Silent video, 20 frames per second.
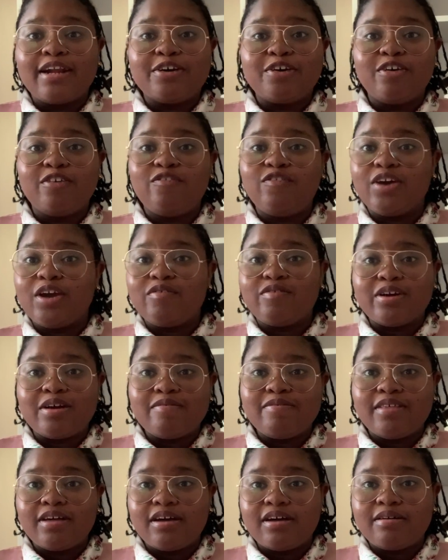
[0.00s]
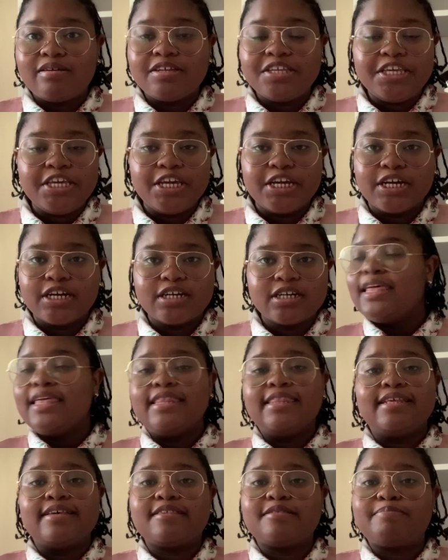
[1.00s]
a favorite of the year
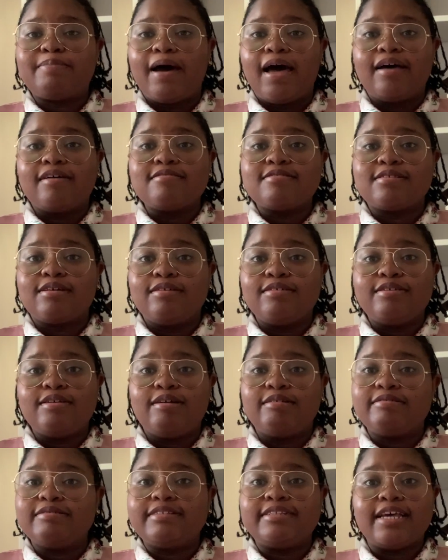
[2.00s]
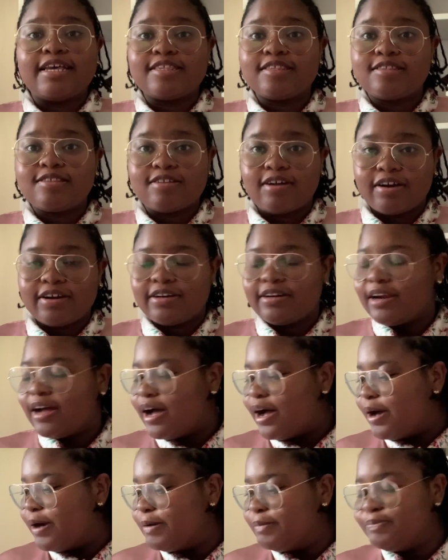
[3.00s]
in this pile. So let's start.
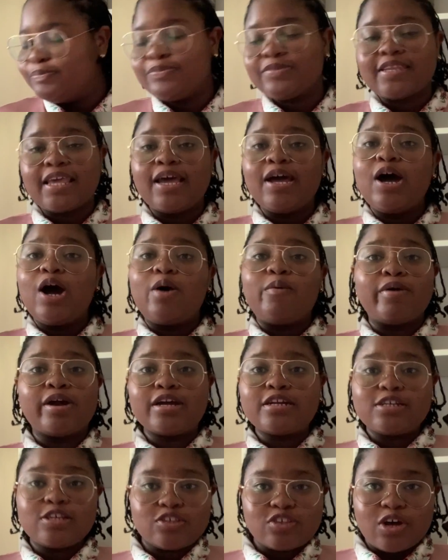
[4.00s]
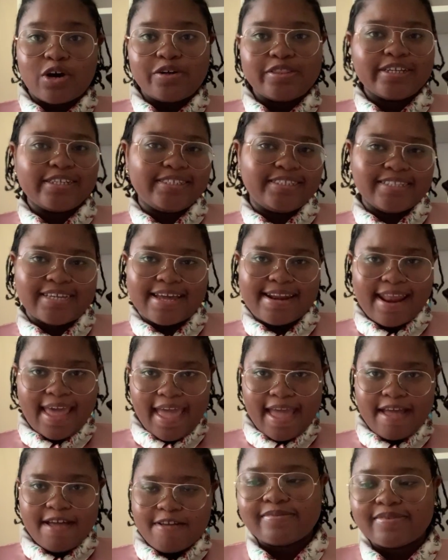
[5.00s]
We're gonna start with the
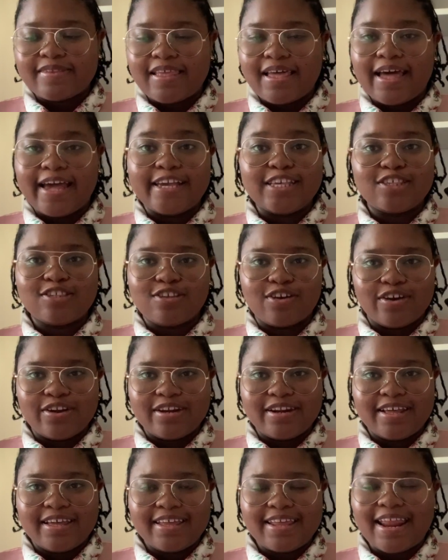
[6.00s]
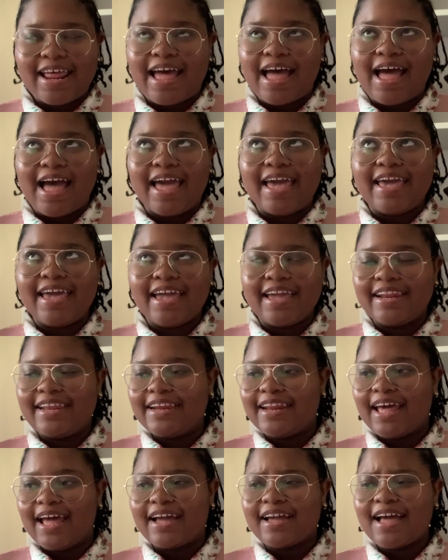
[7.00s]
DNF. I started it. I hated
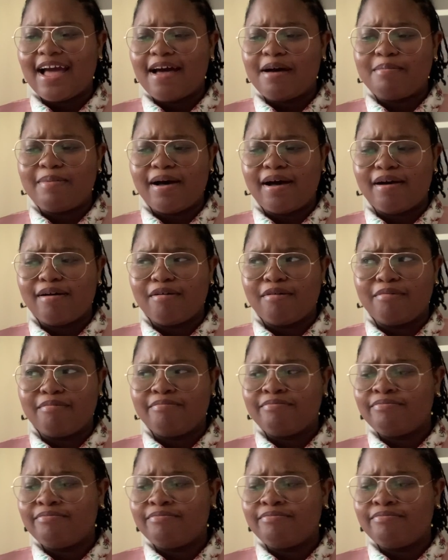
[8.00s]
it. I got about